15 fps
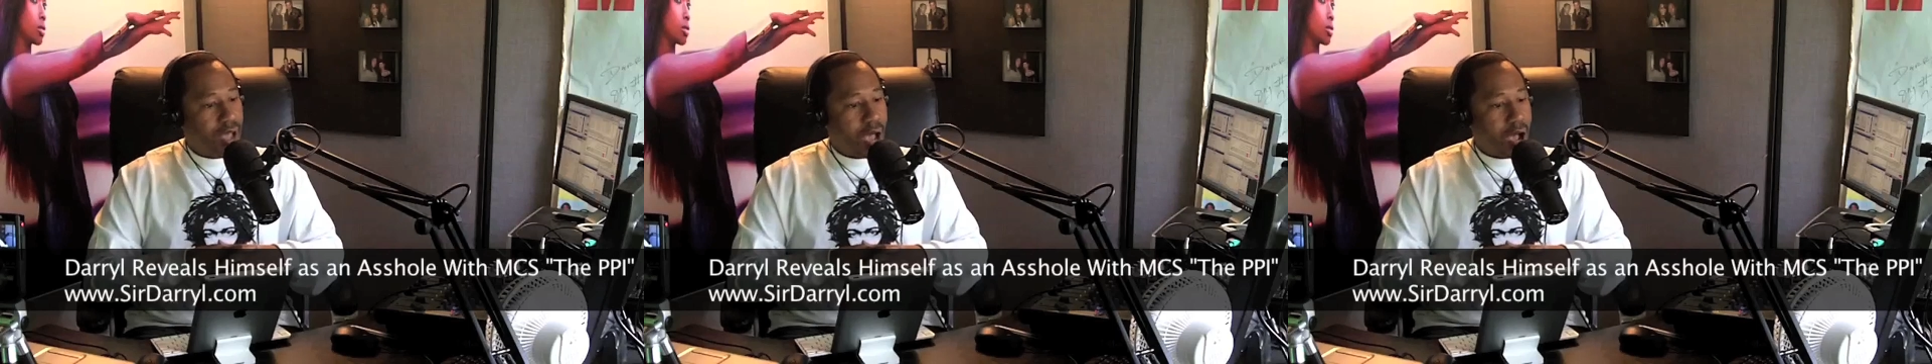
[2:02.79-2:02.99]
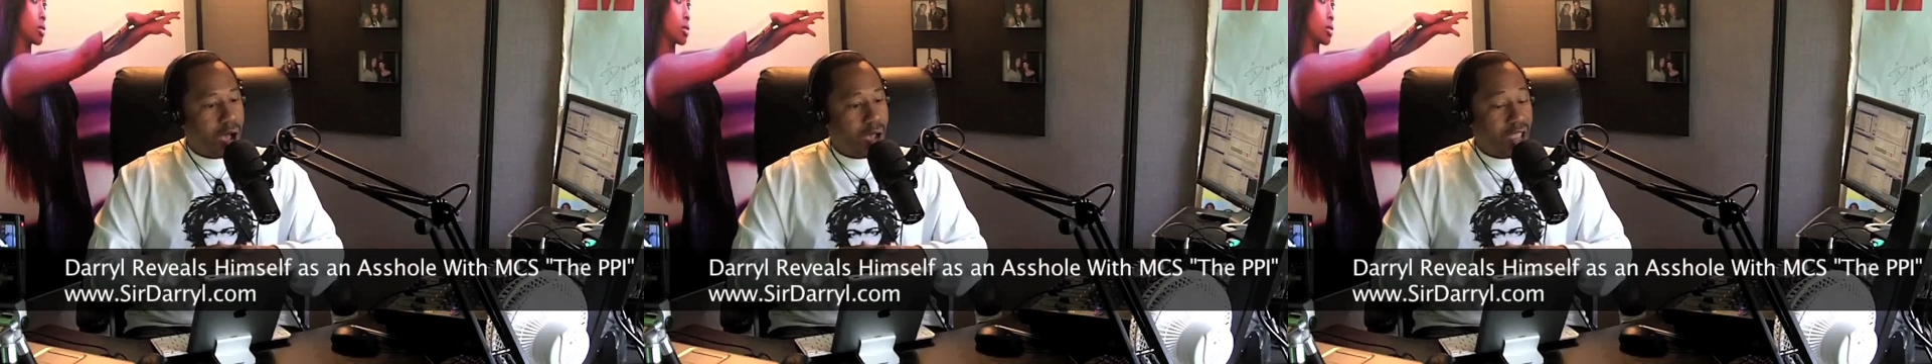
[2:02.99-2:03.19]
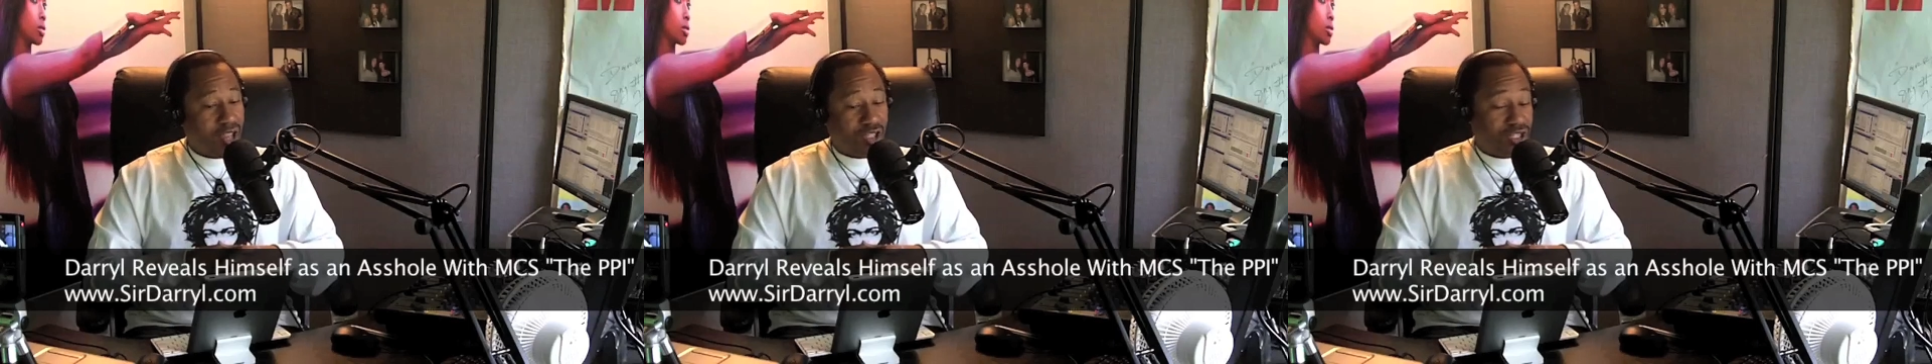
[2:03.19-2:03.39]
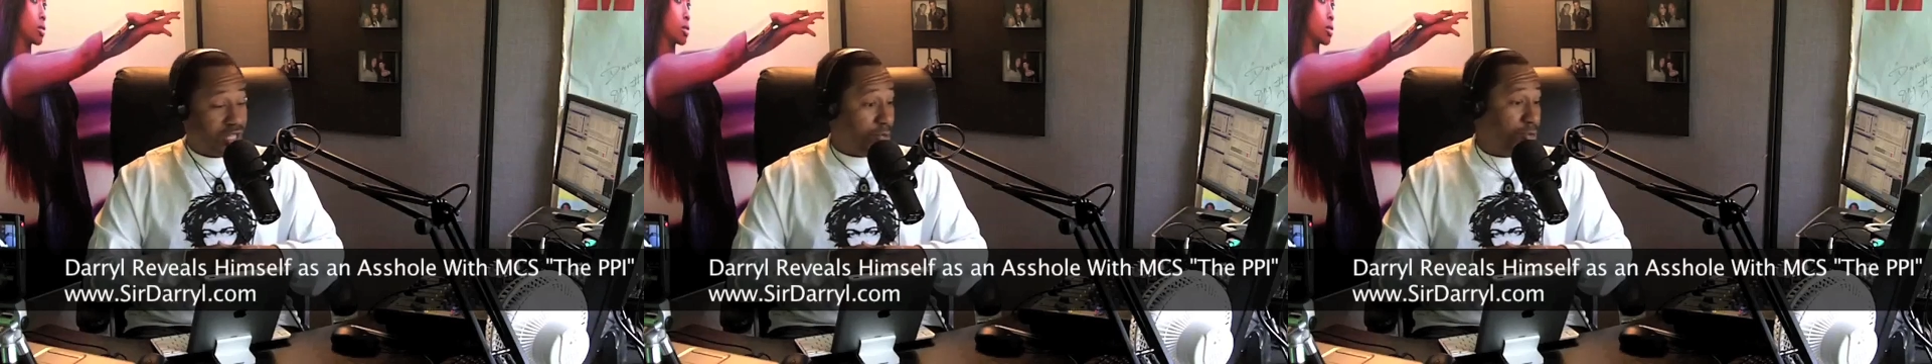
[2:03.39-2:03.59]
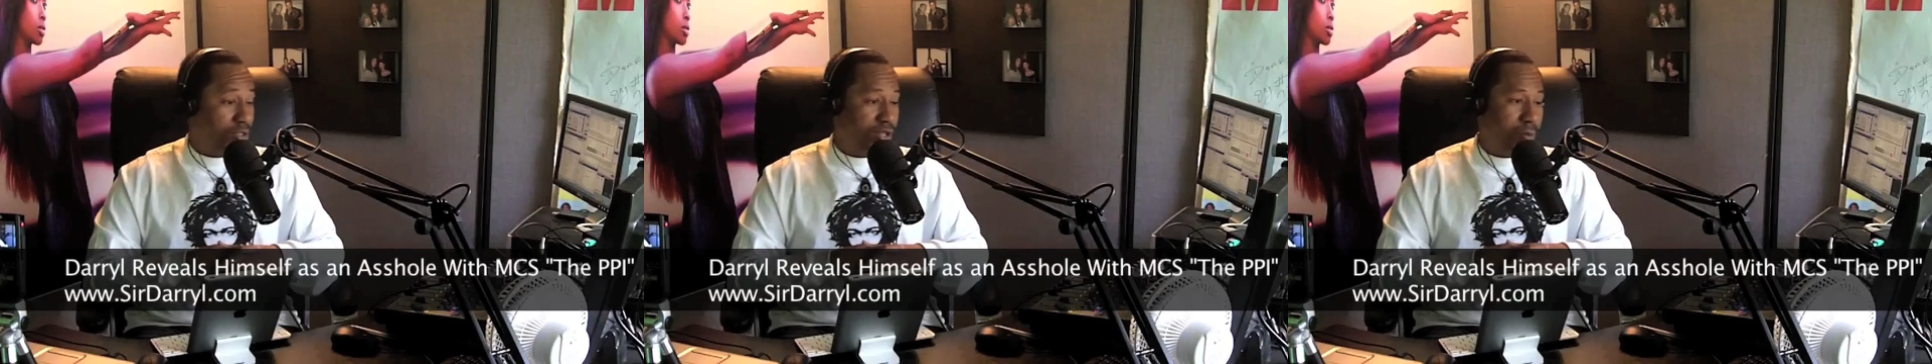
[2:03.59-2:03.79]
And
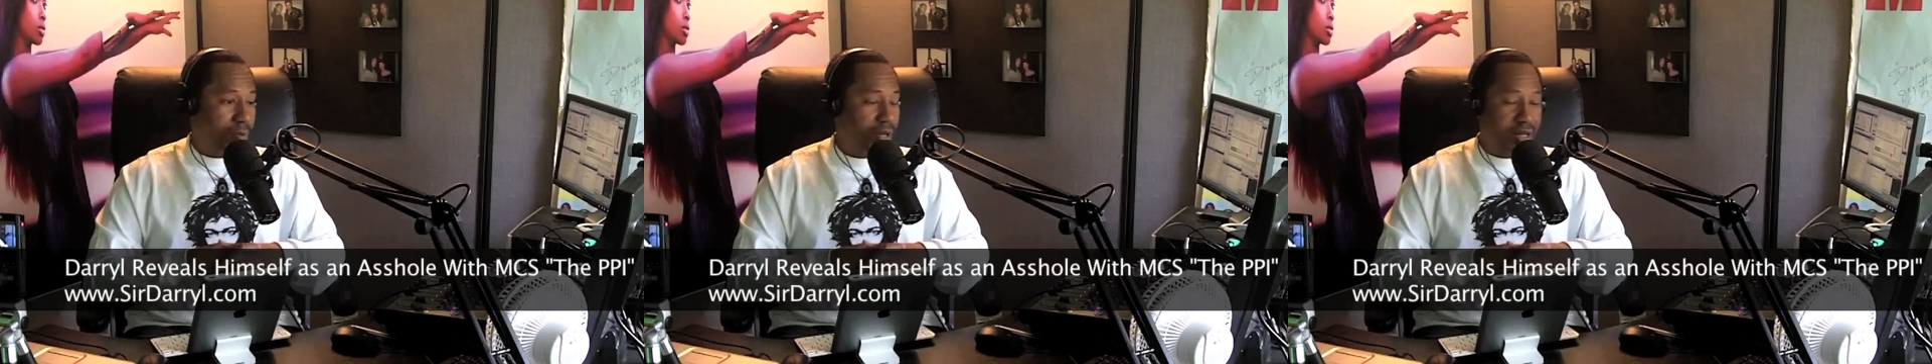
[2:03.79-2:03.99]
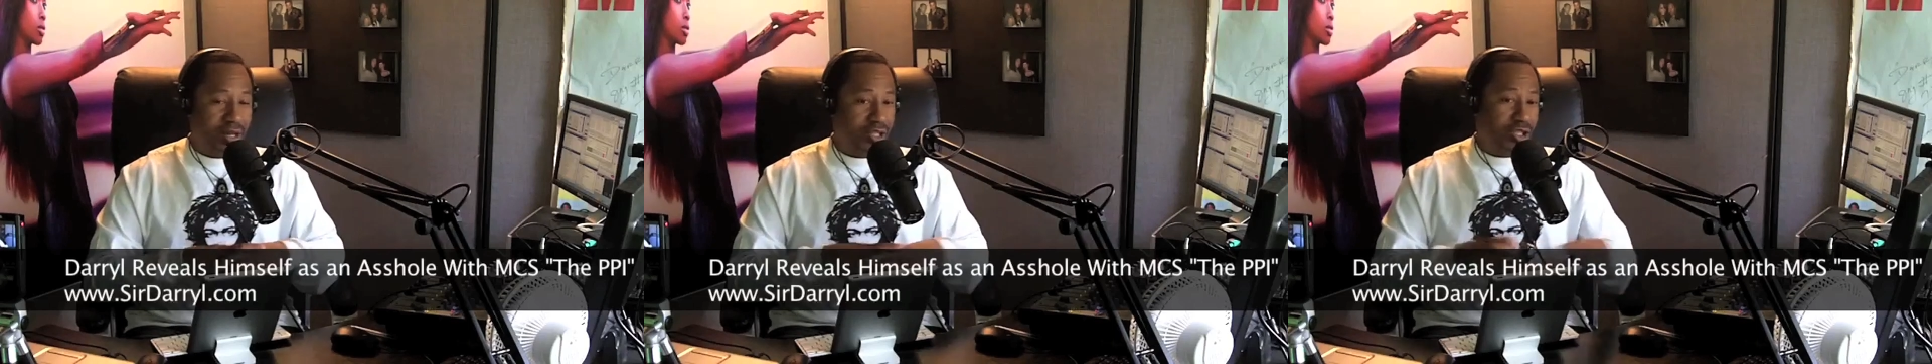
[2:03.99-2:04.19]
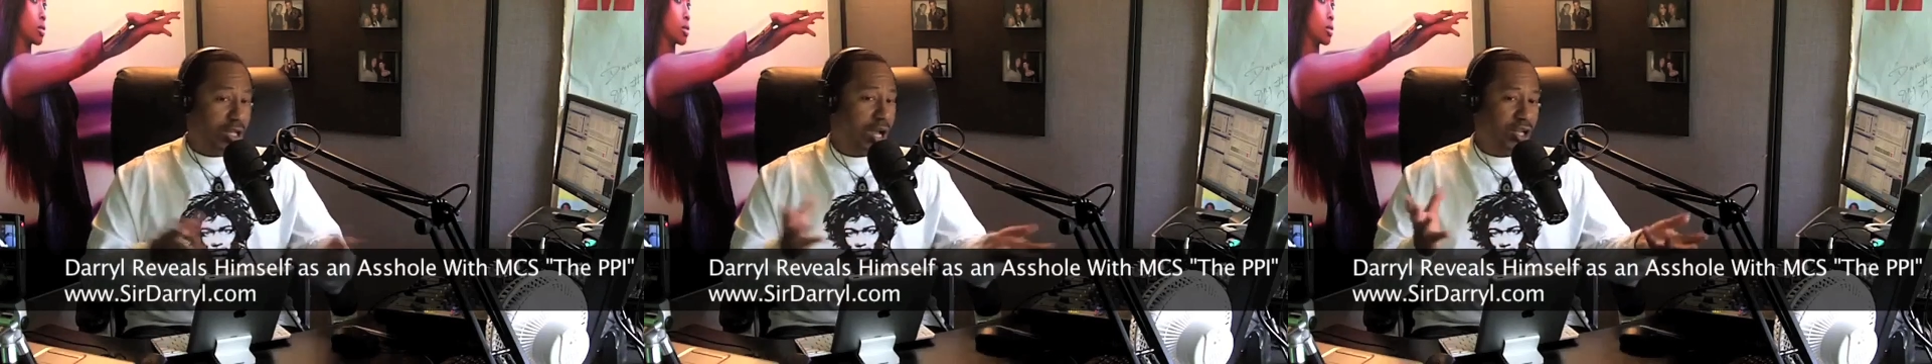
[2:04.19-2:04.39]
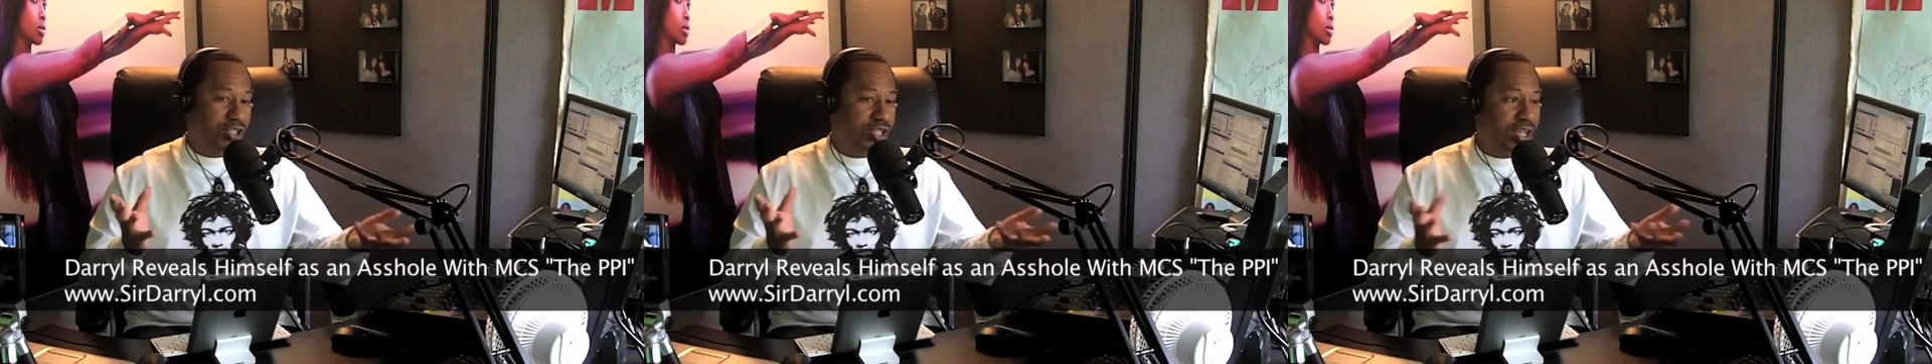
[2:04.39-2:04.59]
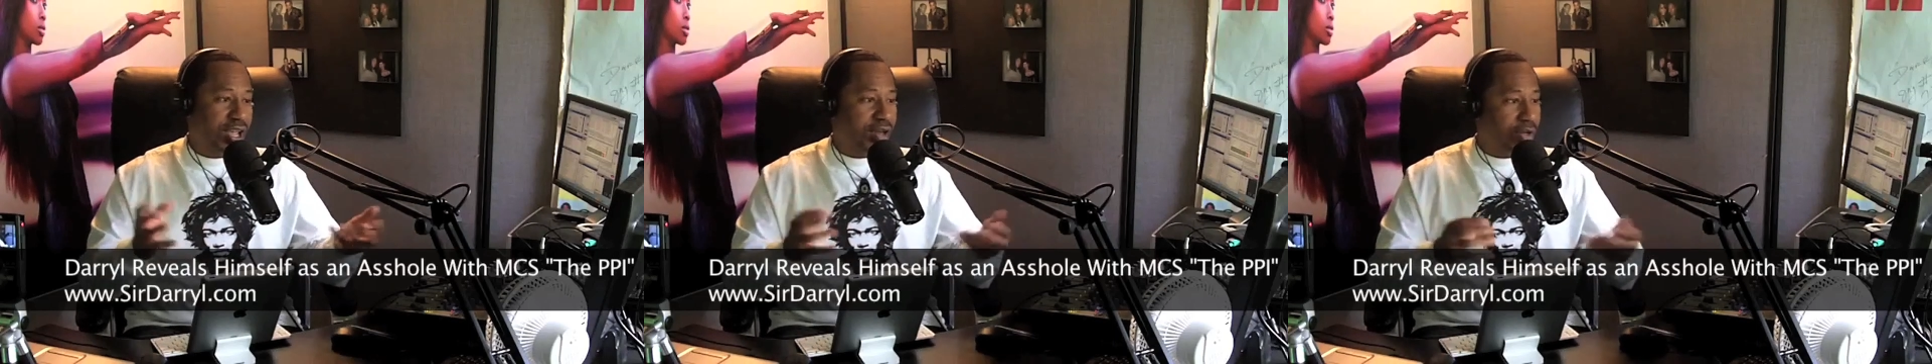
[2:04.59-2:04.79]
she was completely shocked.
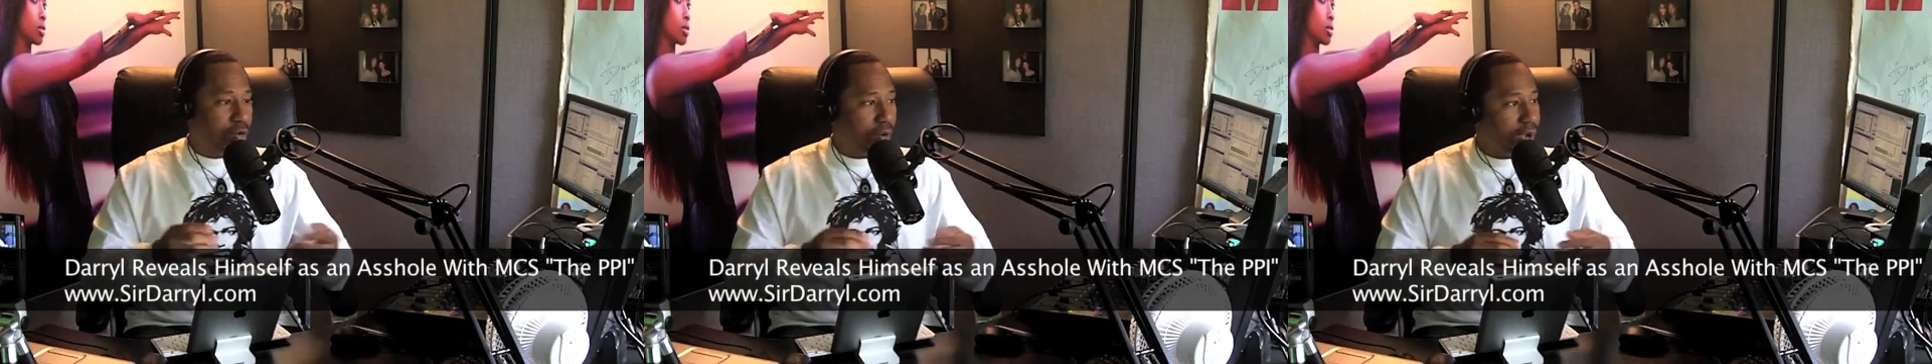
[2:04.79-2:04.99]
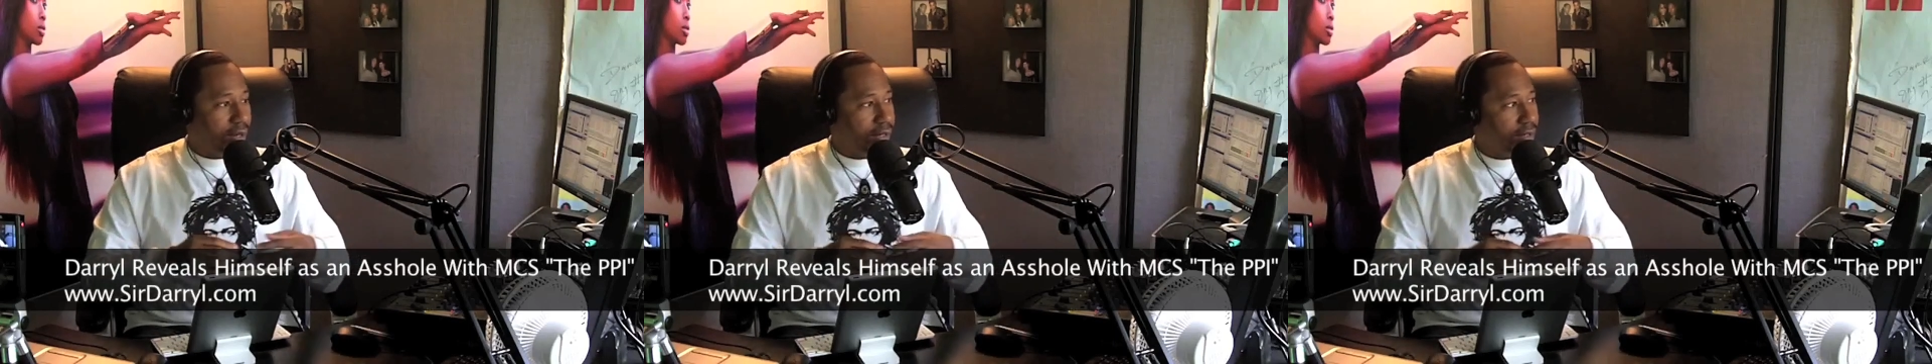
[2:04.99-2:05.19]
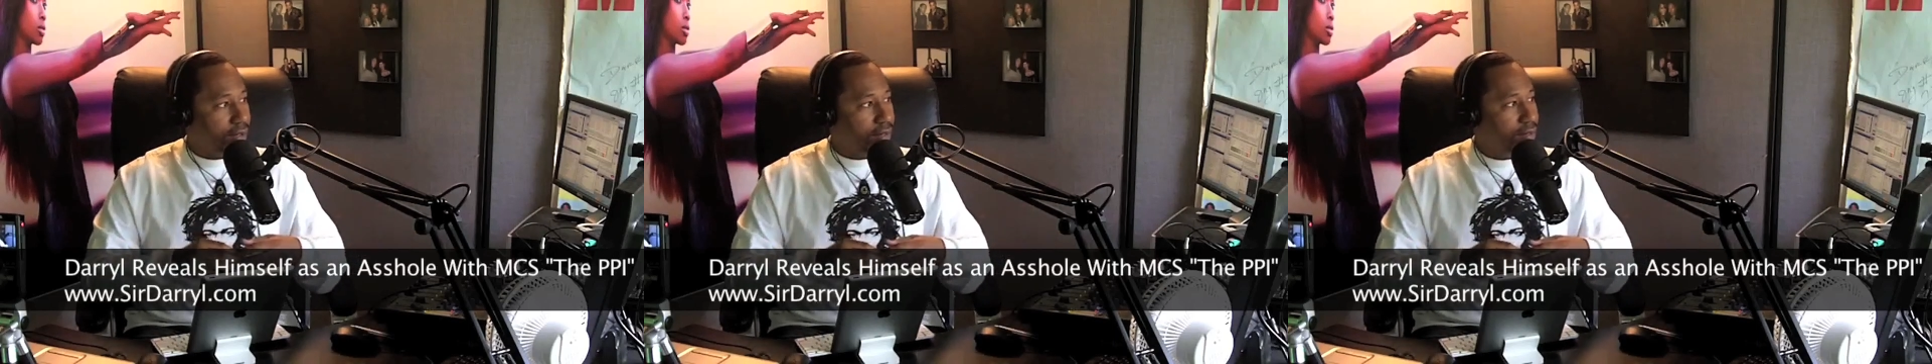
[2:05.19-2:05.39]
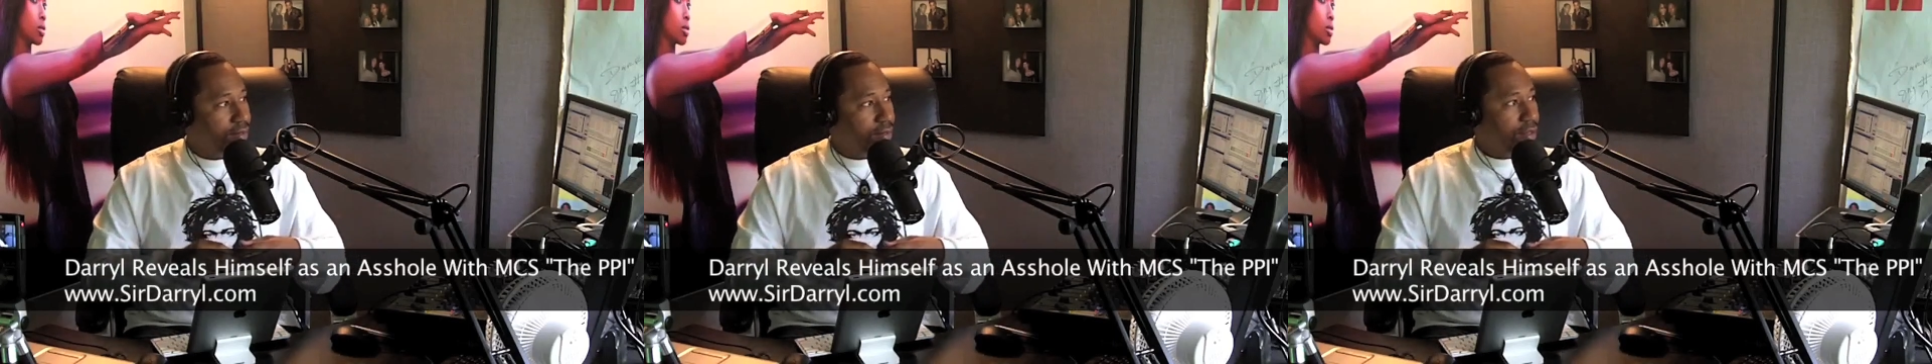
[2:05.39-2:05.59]
She had no idea.